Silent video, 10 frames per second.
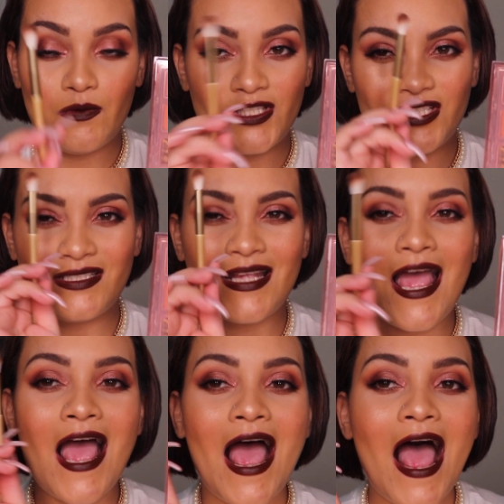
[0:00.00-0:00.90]
which is
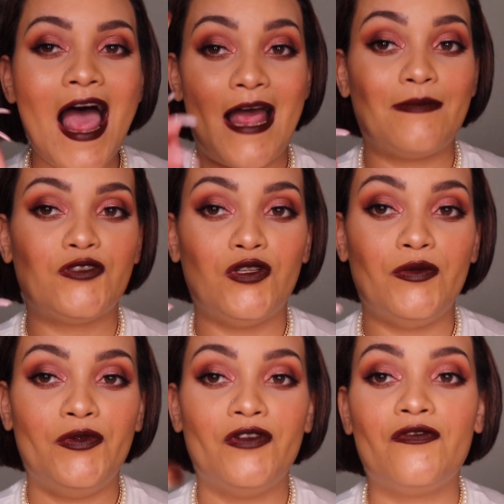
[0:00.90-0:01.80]

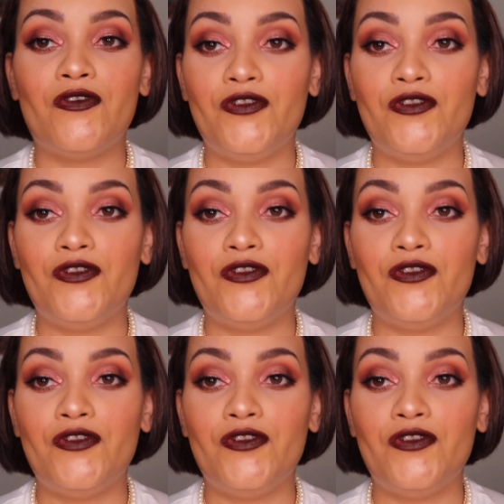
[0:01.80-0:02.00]
Absolutely beautiful.